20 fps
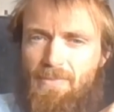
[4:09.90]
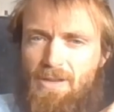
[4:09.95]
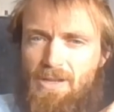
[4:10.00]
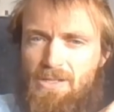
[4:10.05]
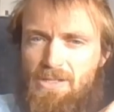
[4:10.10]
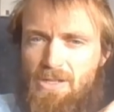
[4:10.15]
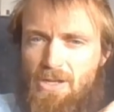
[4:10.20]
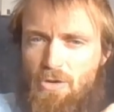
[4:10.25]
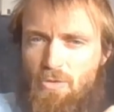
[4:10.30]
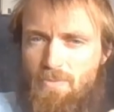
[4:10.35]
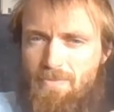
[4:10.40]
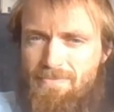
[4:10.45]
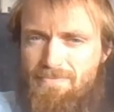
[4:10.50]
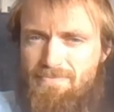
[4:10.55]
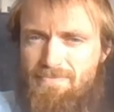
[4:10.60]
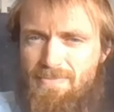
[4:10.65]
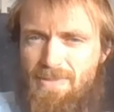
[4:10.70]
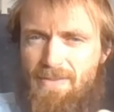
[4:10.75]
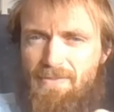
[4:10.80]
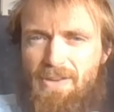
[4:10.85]
So
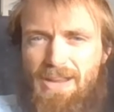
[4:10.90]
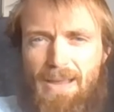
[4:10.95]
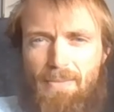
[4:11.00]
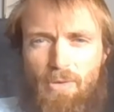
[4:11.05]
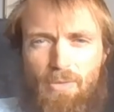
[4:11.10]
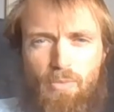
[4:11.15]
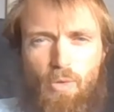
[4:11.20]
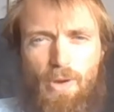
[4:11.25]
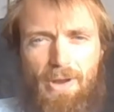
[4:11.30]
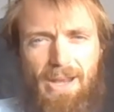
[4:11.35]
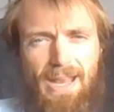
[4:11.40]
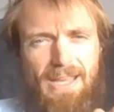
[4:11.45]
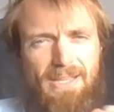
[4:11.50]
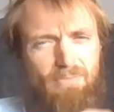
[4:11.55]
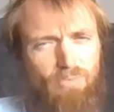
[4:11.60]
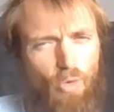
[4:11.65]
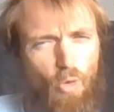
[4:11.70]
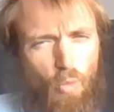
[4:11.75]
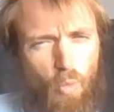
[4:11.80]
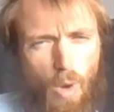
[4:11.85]
if you get my point, it's
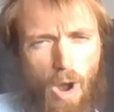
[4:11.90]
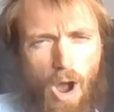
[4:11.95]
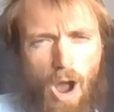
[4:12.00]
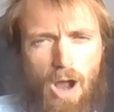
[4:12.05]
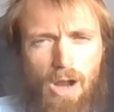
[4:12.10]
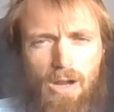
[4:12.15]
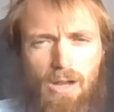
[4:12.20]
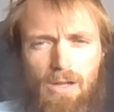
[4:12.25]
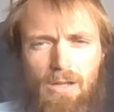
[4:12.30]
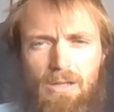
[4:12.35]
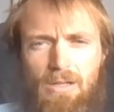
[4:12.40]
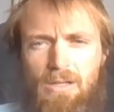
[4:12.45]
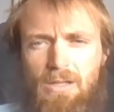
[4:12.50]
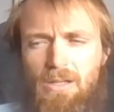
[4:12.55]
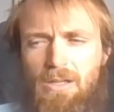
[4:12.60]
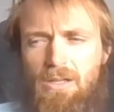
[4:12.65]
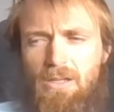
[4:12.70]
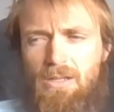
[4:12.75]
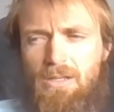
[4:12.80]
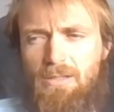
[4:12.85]
more work
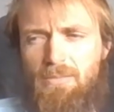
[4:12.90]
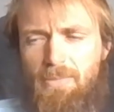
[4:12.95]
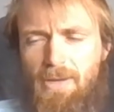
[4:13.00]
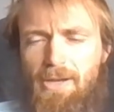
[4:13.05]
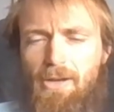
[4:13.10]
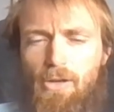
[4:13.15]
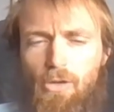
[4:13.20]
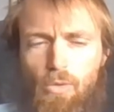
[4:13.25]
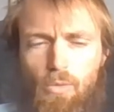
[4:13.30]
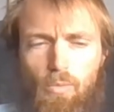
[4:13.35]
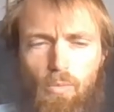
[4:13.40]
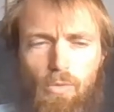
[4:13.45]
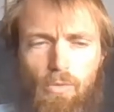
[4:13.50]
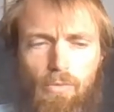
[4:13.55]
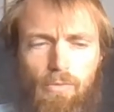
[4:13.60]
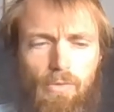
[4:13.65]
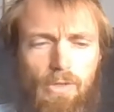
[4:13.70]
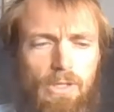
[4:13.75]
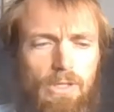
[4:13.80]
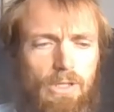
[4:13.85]
being a lone
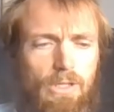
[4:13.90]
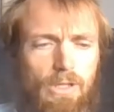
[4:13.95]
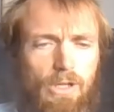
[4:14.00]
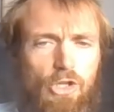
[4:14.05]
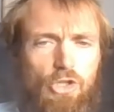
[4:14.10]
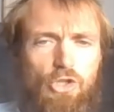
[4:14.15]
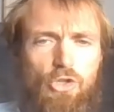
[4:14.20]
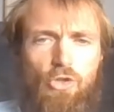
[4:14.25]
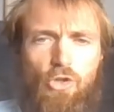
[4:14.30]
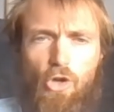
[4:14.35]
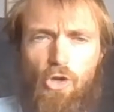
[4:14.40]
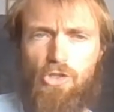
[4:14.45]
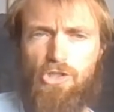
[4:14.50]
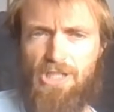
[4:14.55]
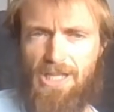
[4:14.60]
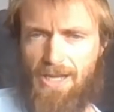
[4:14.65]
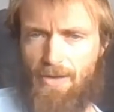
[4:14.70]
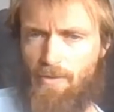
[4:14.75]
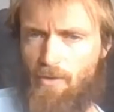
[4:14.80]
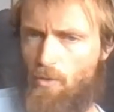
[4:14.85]
wolf because you've got to
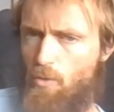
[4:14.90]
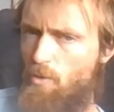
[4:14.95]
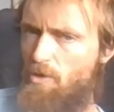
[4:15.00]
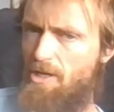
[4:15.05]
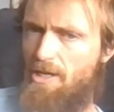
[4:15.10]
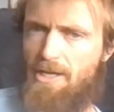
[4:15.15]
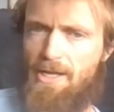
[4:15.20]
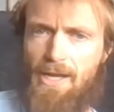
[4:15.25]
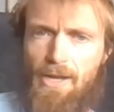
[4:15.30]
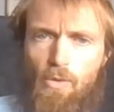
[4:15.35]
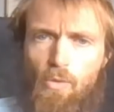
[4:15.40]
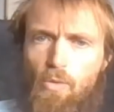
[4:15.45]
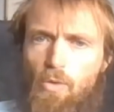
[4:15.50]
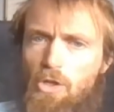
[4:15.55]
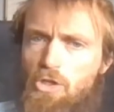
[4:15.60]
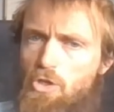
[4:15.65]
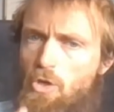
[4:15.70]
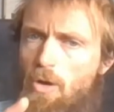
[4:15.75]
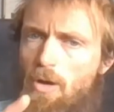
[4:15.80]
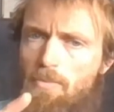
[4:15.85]
carry all your kit all the
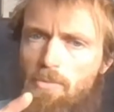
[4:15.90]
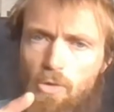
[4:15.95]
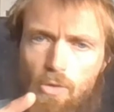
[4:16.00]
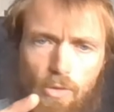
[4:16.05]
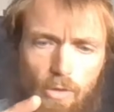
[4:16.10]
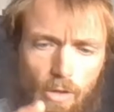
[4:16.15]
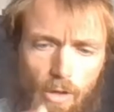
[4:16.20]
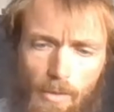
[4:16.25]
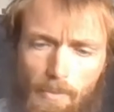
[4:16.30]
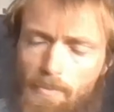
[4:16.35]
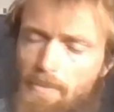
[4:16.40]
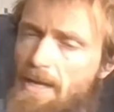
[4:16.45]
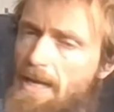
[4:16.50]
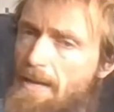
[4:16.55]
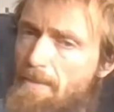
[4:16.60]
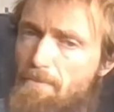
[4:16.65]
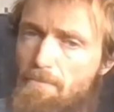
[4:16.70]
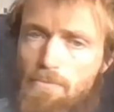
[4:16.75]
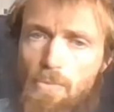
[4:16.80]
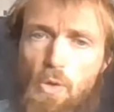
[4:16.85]
time. You've got to
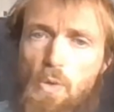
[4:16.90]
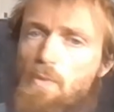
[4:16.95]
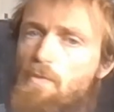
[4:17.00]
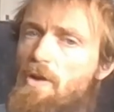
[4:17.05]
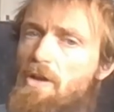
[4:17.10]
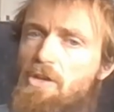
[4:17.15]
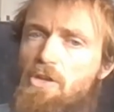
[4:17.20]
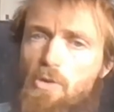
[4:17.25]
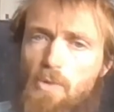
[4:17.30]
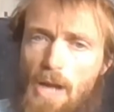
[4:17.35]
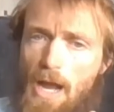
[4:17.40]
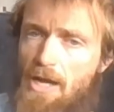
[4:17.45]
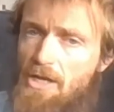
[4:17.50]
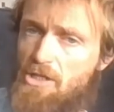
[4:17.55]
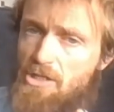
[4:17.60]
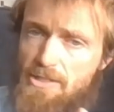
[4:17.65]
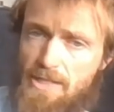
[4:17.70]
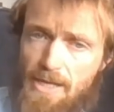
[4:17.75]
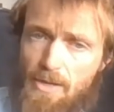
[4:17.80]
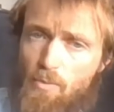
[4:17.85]
keep moving. You can't
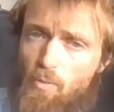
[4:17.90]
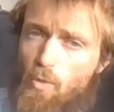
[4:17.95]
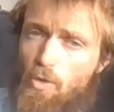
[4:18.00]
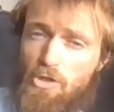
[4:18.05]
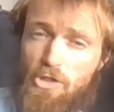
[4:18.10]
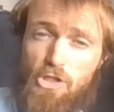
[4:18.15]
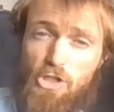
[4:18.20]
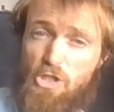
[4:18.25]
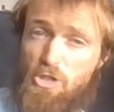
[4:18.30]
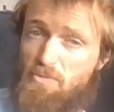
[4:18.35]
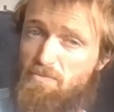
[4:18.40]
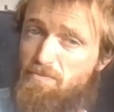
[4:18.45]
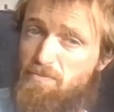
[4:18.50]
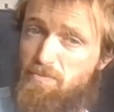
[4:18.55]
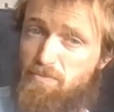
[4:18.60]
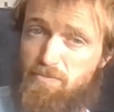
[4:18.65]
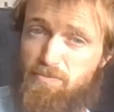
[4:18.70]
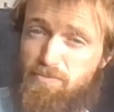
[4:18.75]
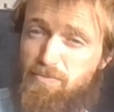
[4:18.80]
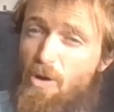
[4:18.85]
stay in one
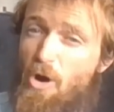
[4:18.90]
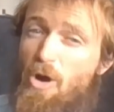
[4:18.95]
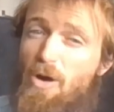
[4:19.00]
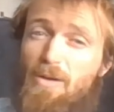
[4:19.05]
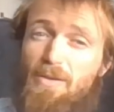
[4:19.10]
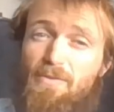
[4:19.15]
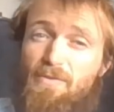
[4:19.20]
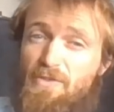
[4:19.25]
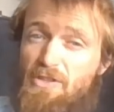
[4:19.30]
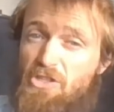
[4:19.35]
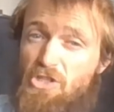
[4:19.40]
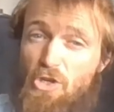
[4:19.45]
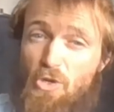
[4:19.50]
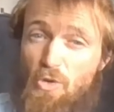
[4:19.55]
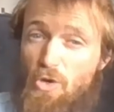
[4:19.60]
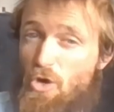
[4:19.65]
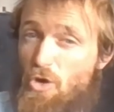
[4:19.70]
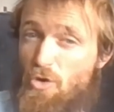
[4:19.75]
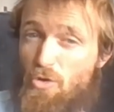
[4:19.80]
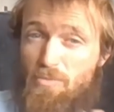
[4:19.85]
spot for too
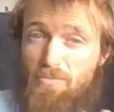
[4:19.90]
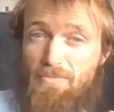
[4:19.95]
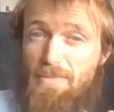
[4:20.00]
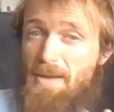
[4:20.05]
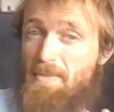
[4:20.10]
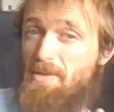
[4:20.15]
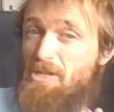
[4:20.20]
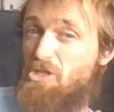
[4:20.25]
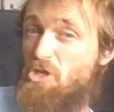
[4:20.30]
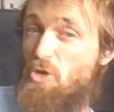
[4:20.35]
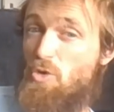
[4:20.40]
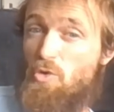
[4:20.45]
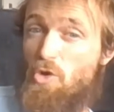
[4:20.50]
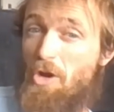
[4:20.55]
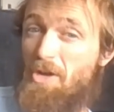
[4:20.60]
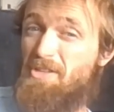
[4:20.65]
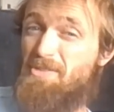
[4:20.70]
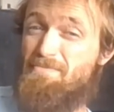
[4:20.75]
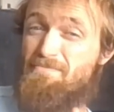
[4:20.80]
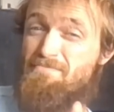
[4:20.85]
long, maybe two
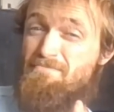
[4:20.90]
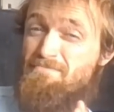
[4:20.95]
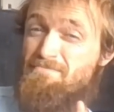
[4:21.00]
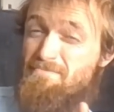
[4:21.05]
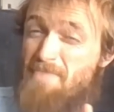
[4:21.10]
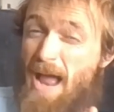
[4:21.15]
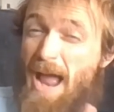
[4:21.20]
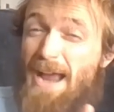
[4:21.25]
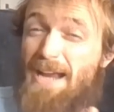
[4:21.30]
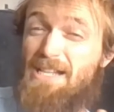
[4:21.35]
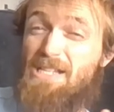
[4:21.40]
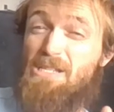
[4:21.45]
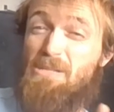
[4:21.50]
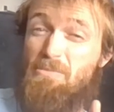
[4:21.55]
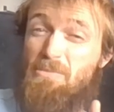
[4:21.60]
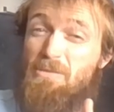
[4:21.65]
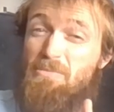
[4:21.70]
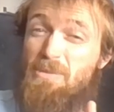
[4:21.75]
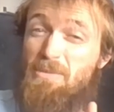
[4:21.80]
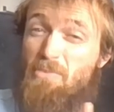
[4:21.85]
nights
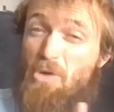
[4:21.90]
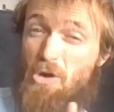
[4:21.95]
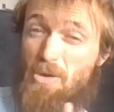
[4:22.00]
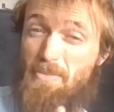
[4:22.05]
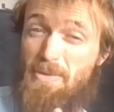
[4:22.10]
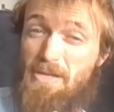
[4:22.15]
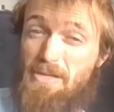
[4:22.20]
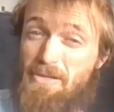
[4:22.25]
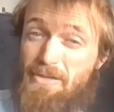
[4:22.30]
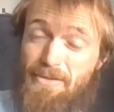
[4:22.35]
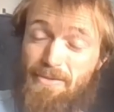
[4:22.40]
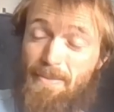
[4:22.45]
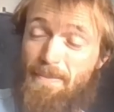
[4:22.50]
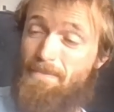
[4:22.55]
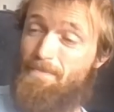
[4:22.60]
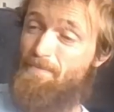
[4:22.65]
maximum, in my opinion.